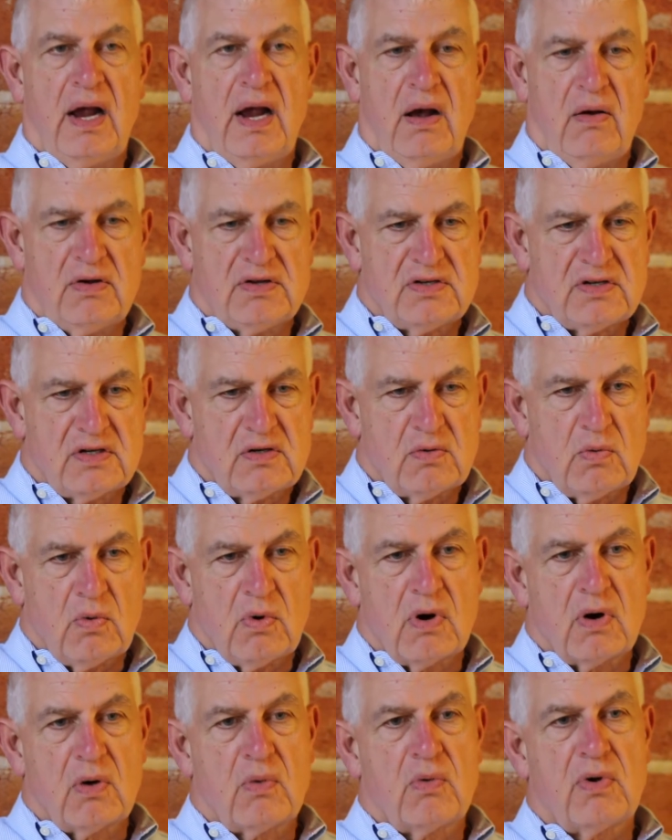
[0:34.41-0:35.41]
How is it to
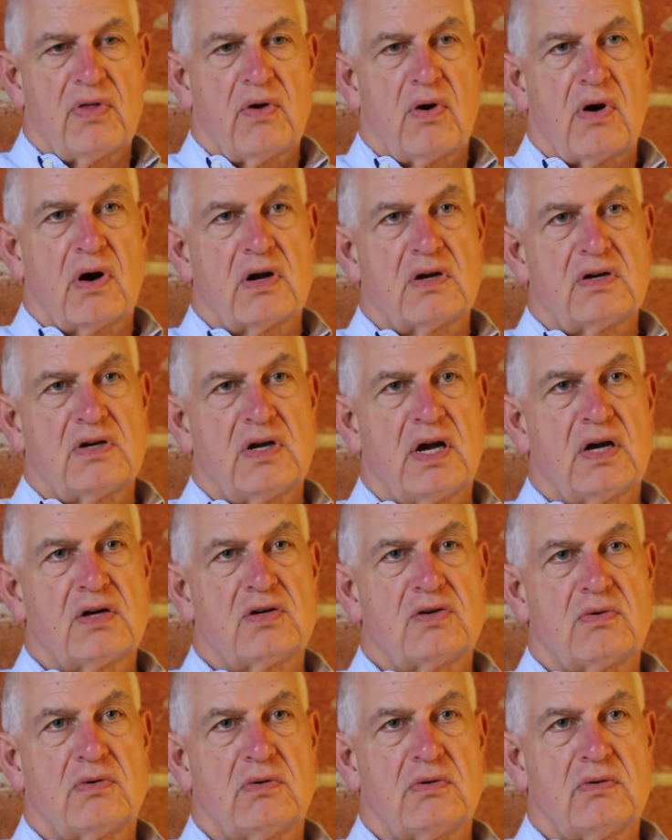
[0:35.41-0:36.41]
work with
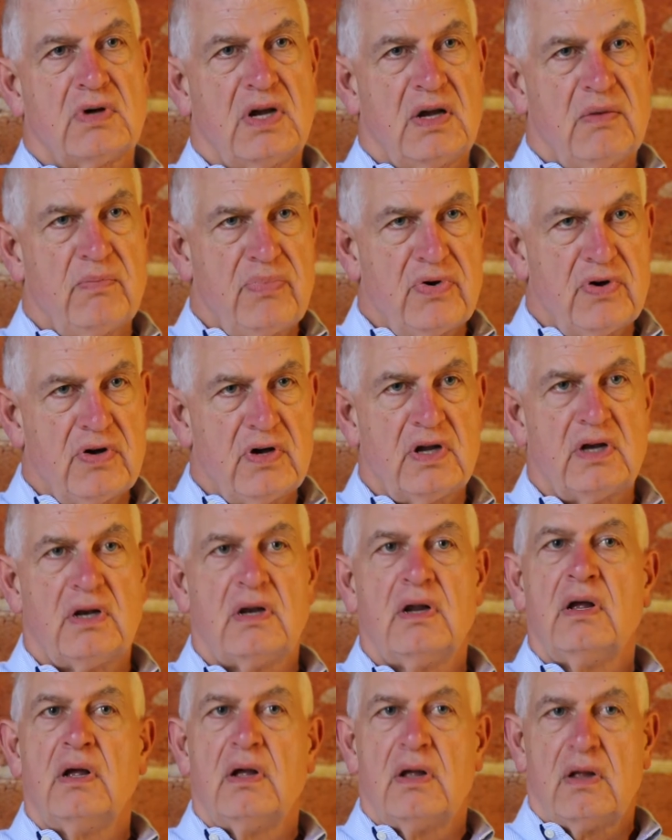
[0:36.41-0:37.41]
architectural input?
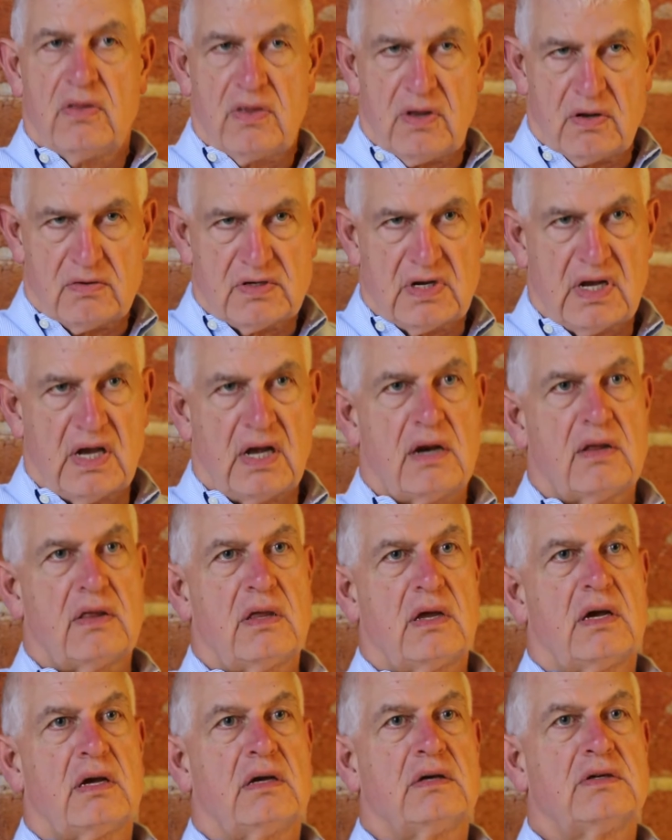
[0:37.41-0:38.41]
Those kind
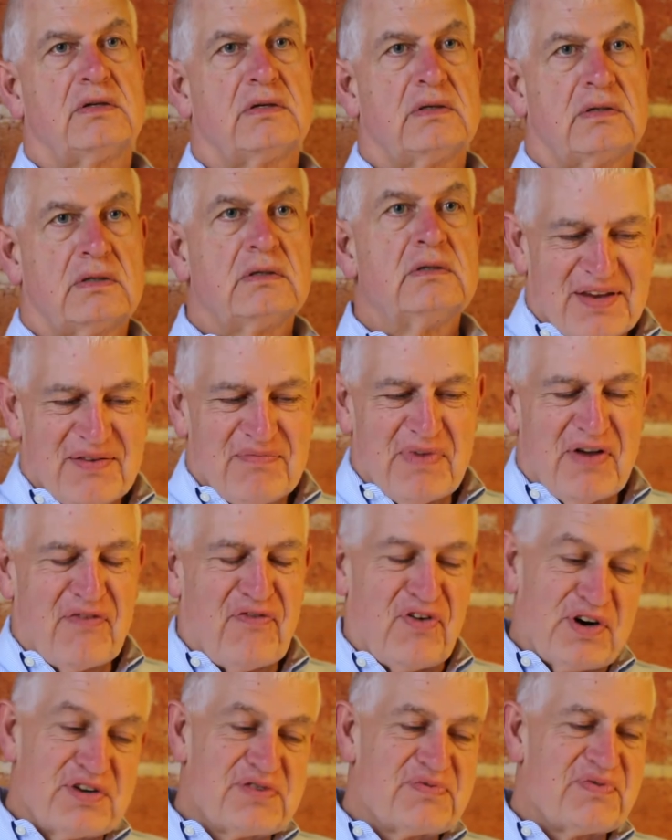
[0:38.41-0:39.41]
of things. My
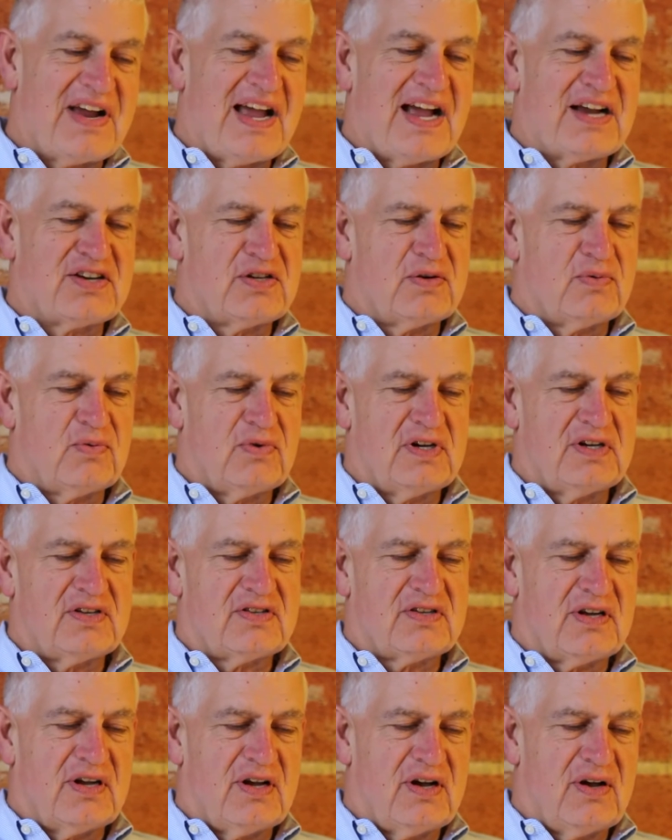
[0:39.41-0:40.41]
first reaction
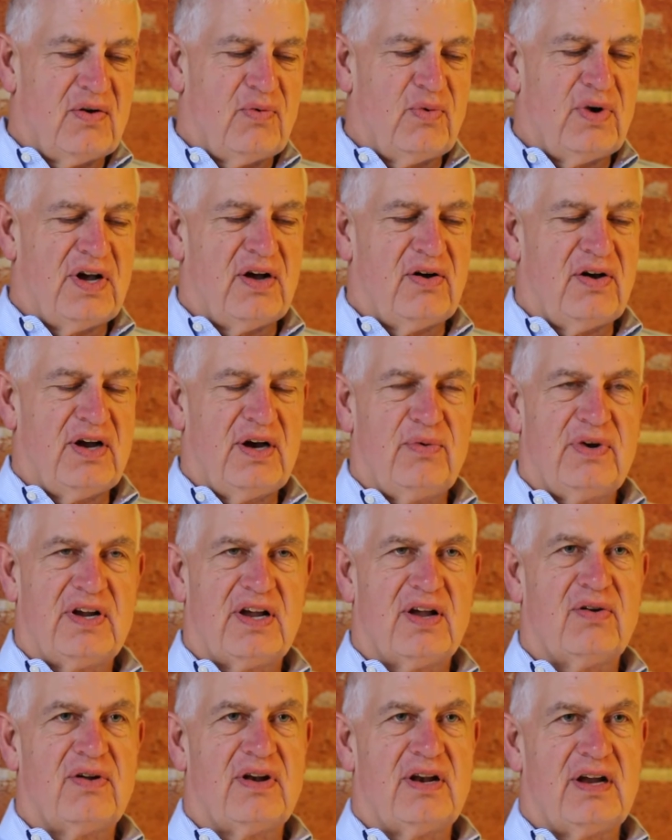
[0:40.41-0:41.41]
was, oh well, here
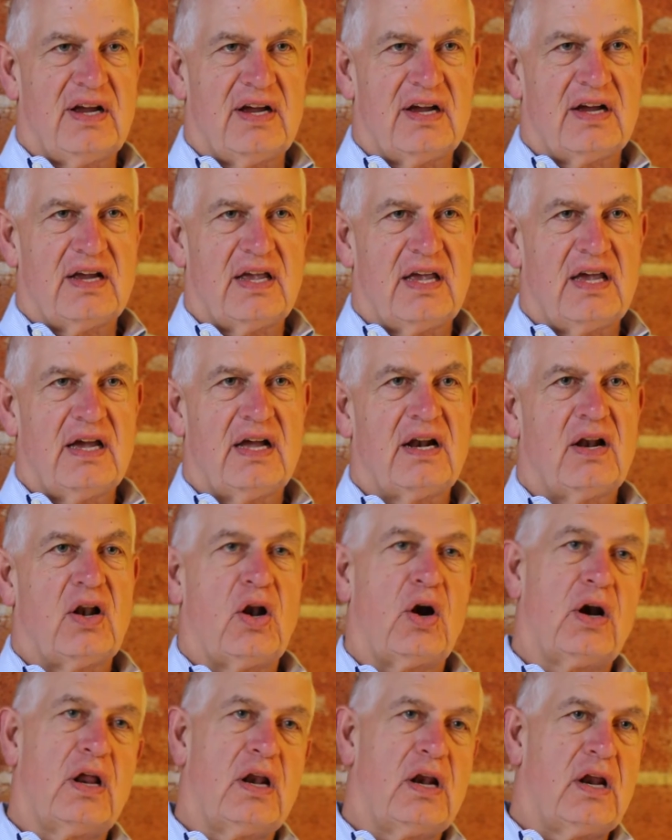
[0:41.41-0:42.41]
we go
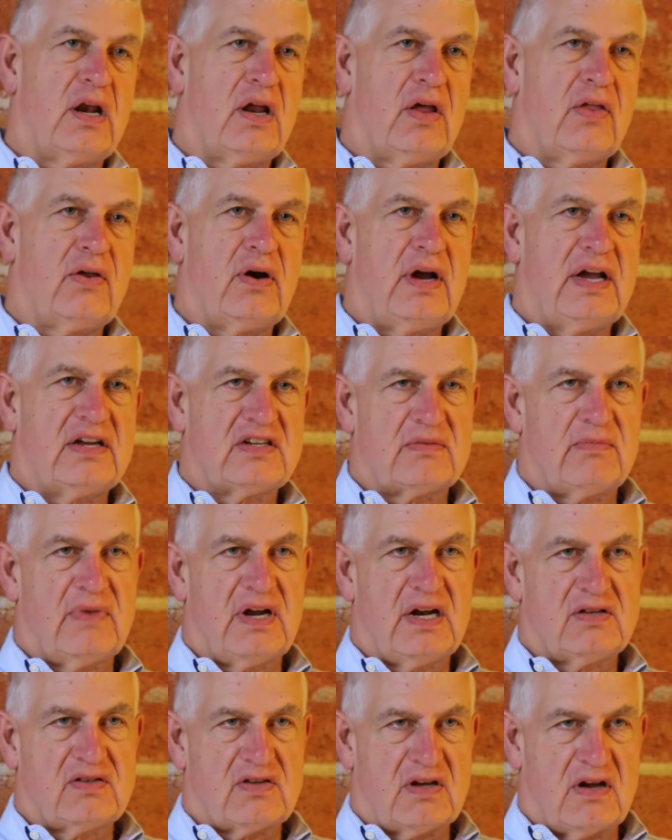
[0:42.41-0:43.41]
again, learning another
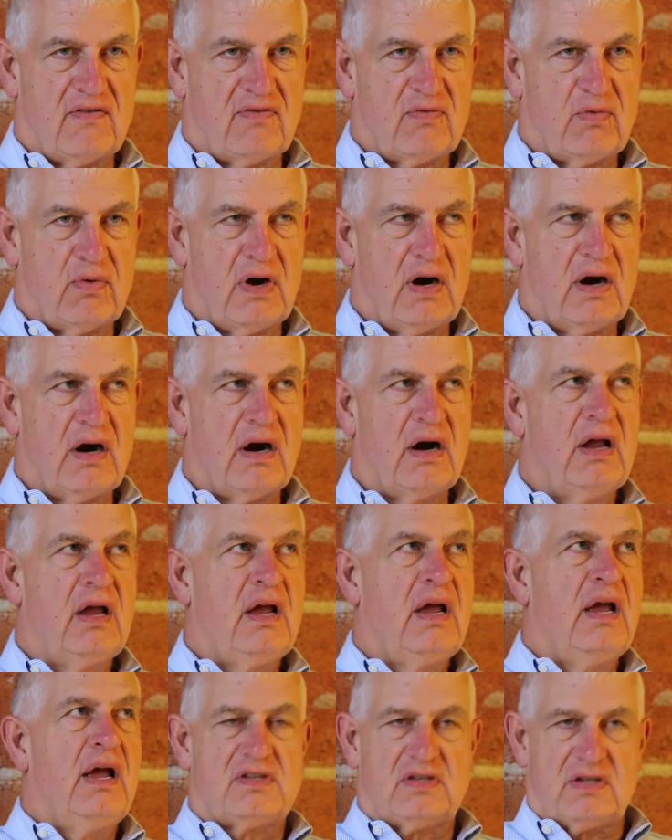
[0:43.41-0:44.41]
estimating software.
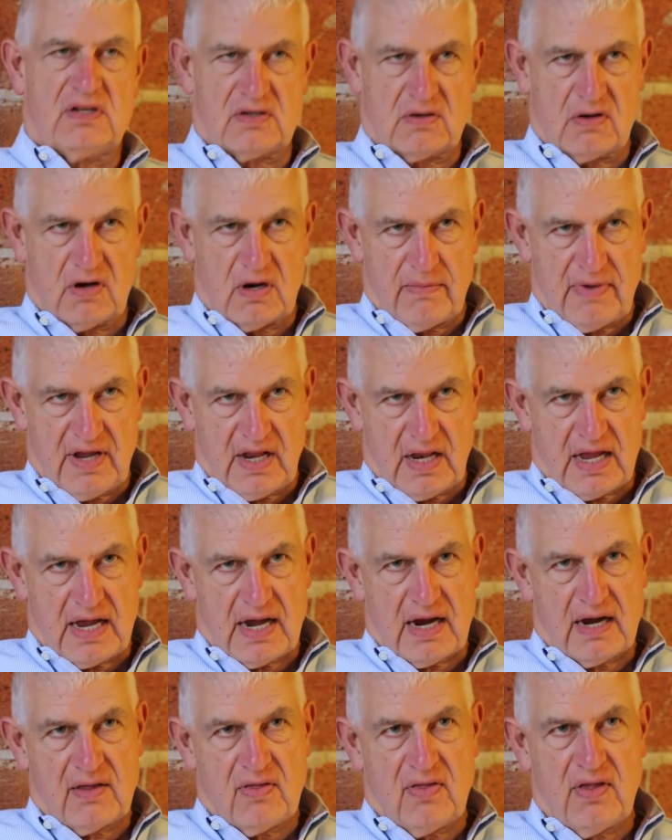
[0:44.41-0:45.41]
What's this going to be
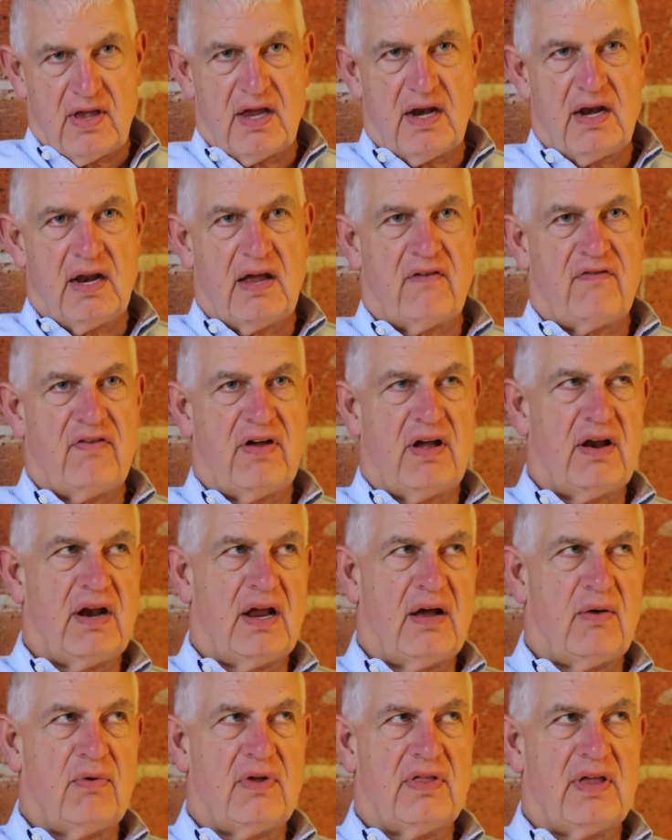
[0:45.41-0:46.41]
like? Then I
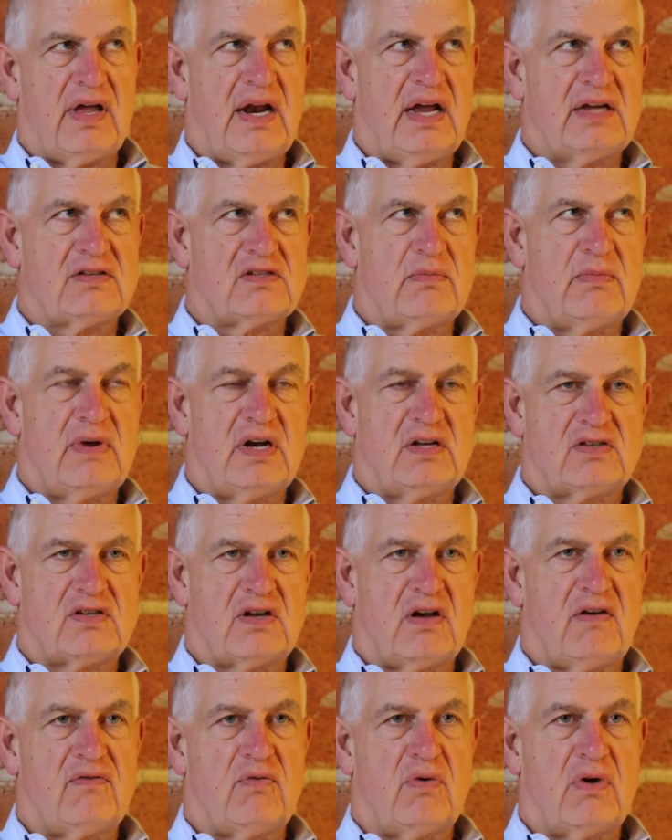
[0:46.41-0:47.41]
found out what that estimating
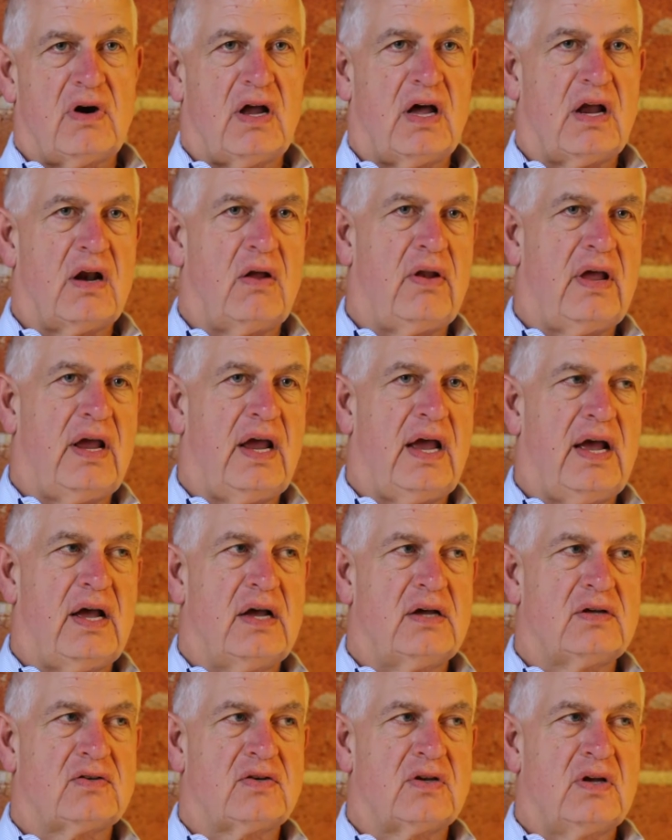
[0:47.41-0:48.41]
software not only
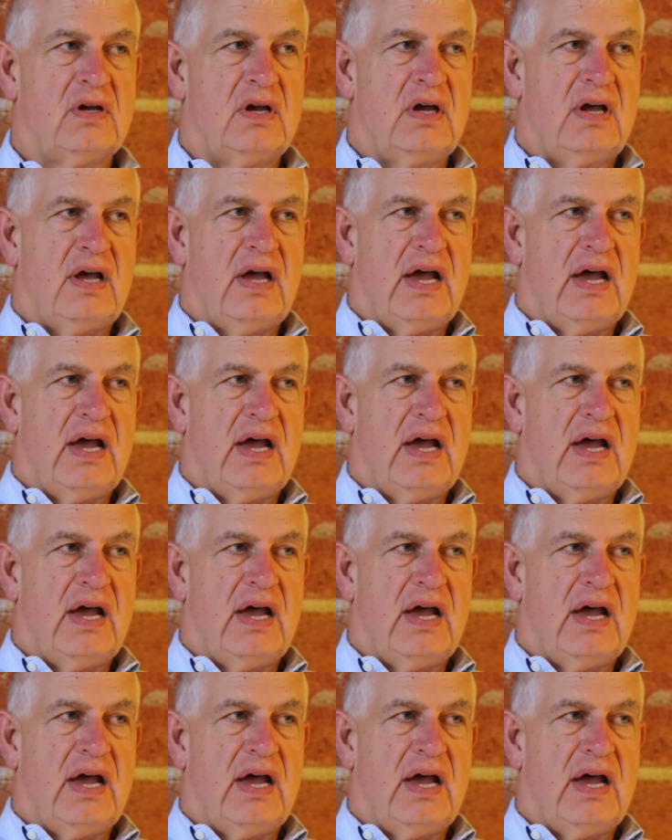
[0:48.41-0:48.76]
has